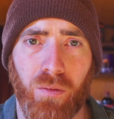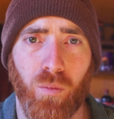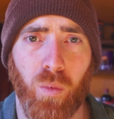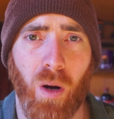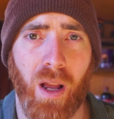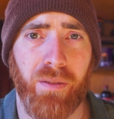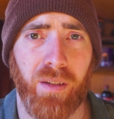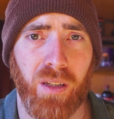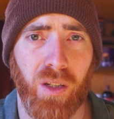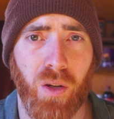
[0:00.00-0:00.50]

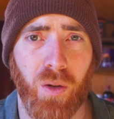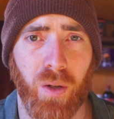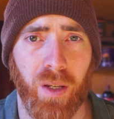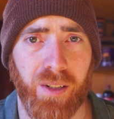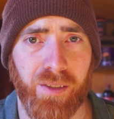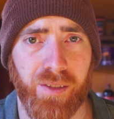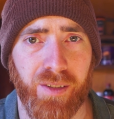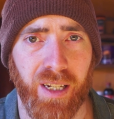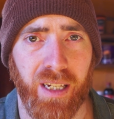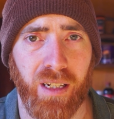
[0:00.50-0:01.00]
whether you
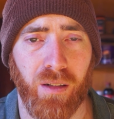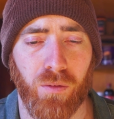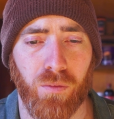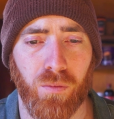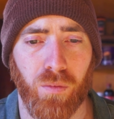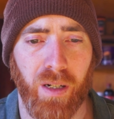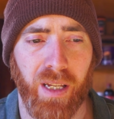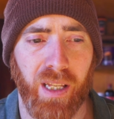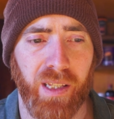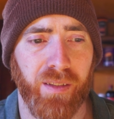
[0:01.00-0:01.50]
can deal
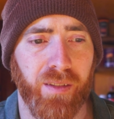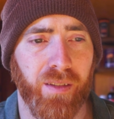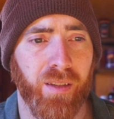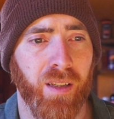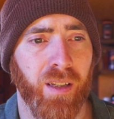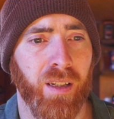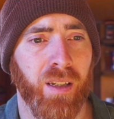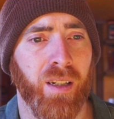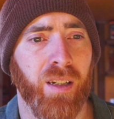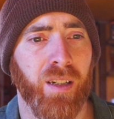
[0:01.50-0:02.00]
with
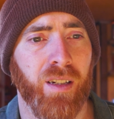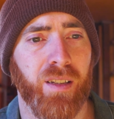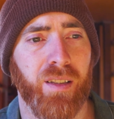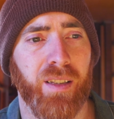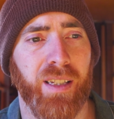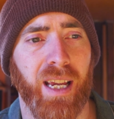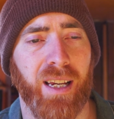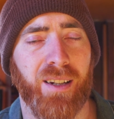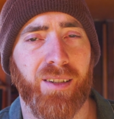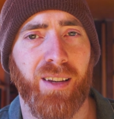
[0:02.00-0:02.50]

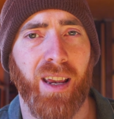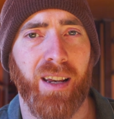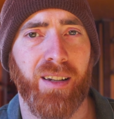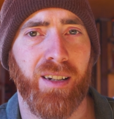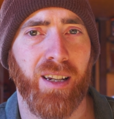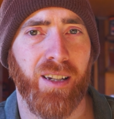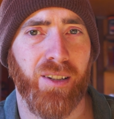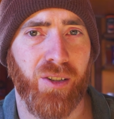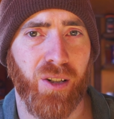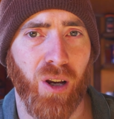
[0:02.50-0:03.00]
the
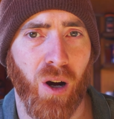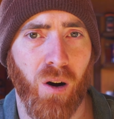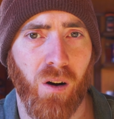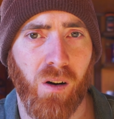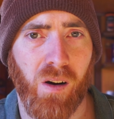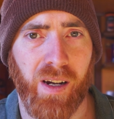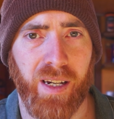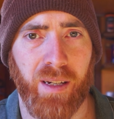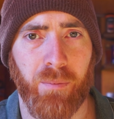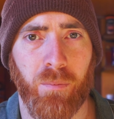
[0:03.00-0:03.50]
extended
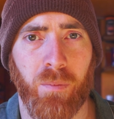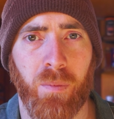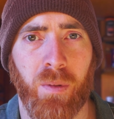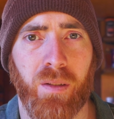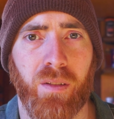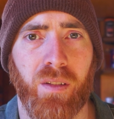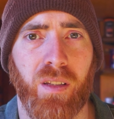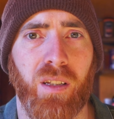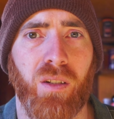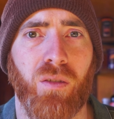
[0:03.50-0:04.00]
time
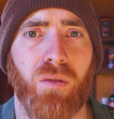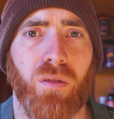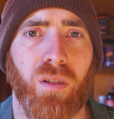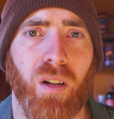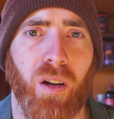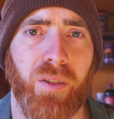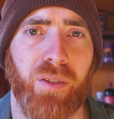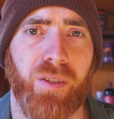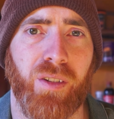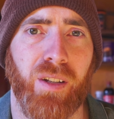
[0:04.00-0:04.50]
that you're
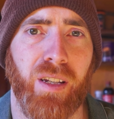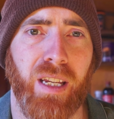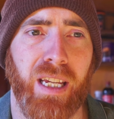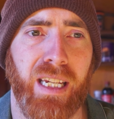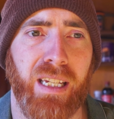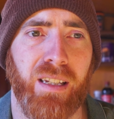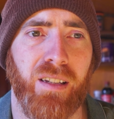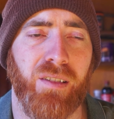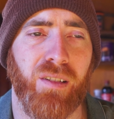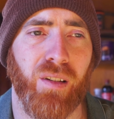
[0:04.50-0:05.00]
going to
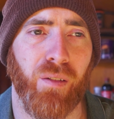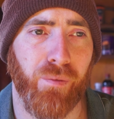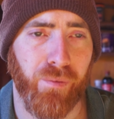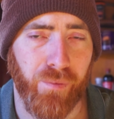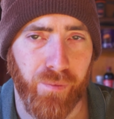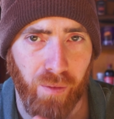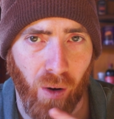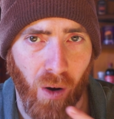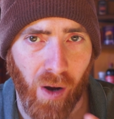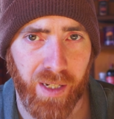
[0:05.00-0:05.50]
need to
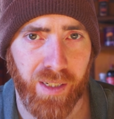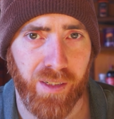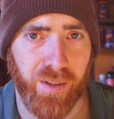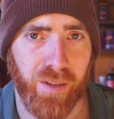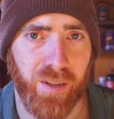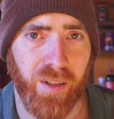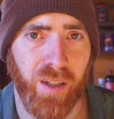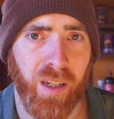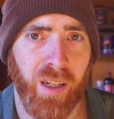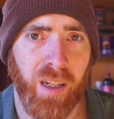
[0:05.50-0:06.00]

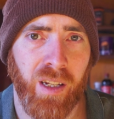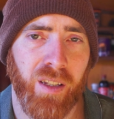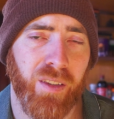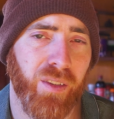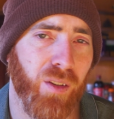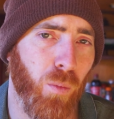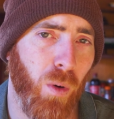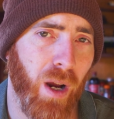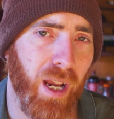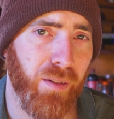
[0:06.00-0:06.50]
find
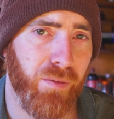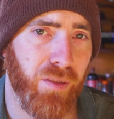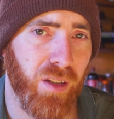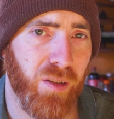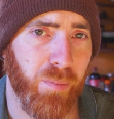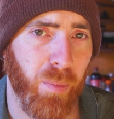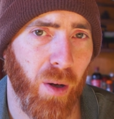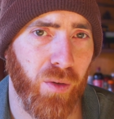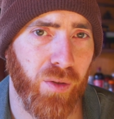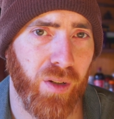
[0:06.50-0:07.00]
the way of
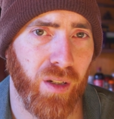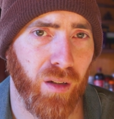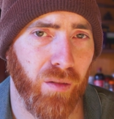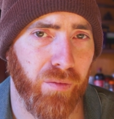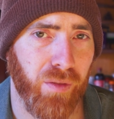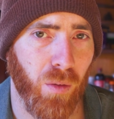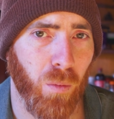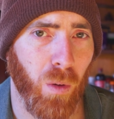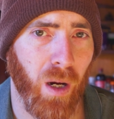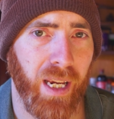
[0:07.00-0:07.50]
disposing
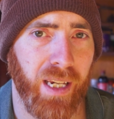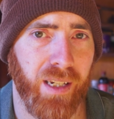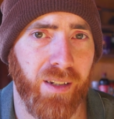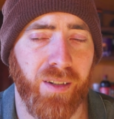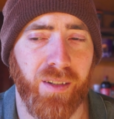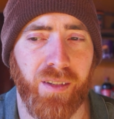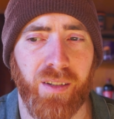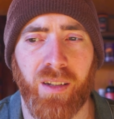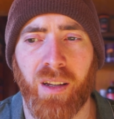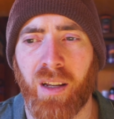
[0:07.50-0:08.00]
of your
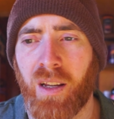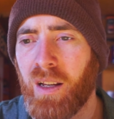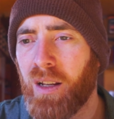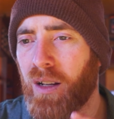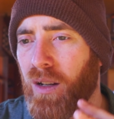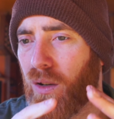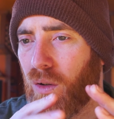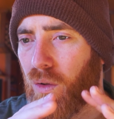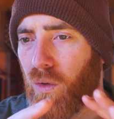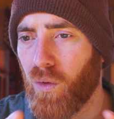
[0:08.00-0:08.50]
waste.
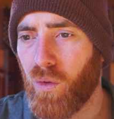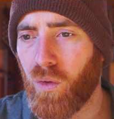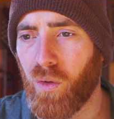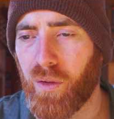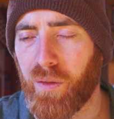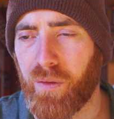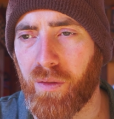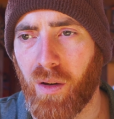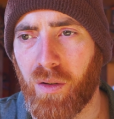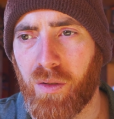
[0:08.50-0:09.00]

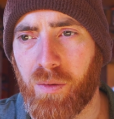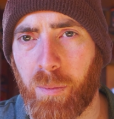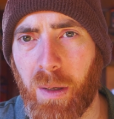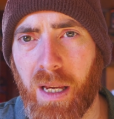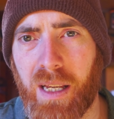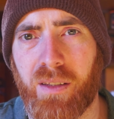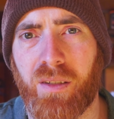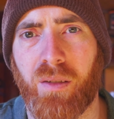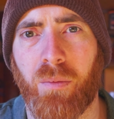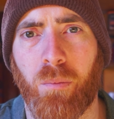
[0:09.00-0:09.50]
All of those
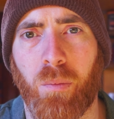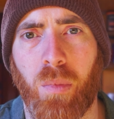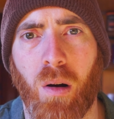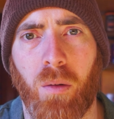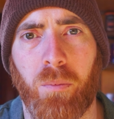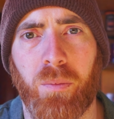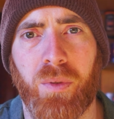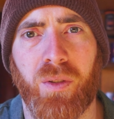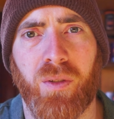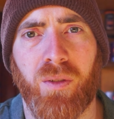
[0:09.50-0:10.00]
bits and
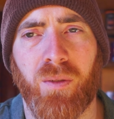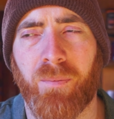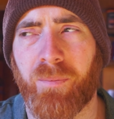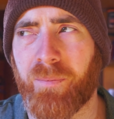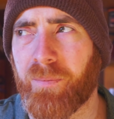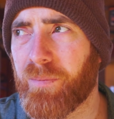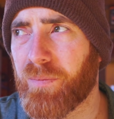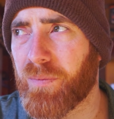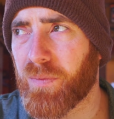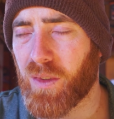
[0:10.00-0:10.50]
bobs
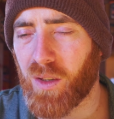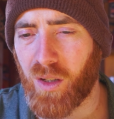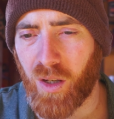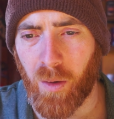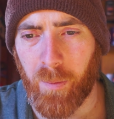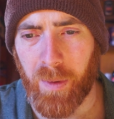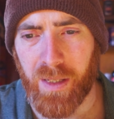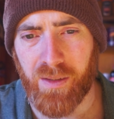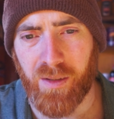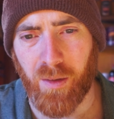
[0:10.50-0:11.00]

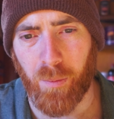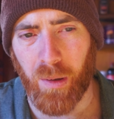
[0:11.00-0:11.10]
come into